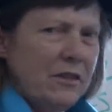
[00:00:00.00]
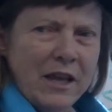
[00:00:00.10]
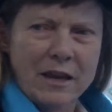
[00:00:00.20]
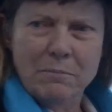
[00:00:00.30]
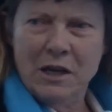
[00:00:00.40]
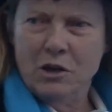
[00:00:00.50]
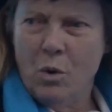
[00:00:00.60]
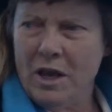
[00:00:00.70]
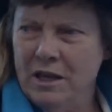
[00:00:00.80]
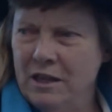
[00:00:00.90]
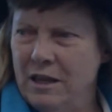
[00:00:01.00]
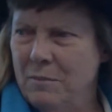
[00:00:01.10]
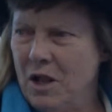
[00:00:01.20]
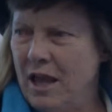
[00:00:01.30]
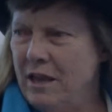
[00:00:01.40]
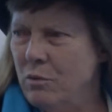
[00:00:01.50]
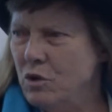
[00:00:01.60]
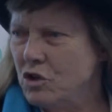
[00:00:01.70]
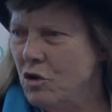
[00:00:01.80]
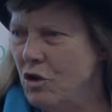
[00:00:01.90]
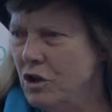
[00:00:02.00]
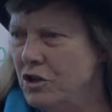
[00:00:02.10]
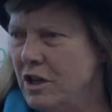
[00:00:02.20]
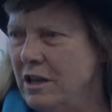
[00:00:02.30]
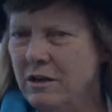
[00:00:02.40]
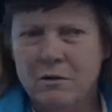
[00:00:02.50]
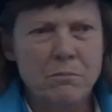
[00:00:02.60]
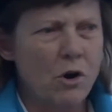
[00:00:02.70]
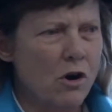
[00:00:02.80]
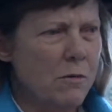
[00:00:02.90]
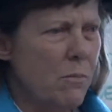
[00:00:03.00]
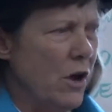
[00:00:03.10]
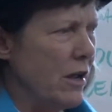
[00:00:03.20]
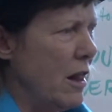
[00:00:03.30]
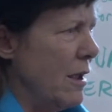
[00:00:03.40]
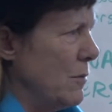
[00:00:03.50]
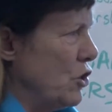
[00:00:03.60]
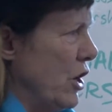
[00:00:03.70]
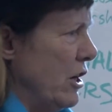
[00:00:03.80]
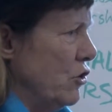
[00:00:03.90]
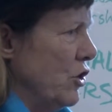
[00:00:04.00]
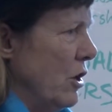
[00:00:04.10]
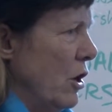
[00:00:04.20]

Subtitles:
that big quake in the Himalaya was caused in part by climate change.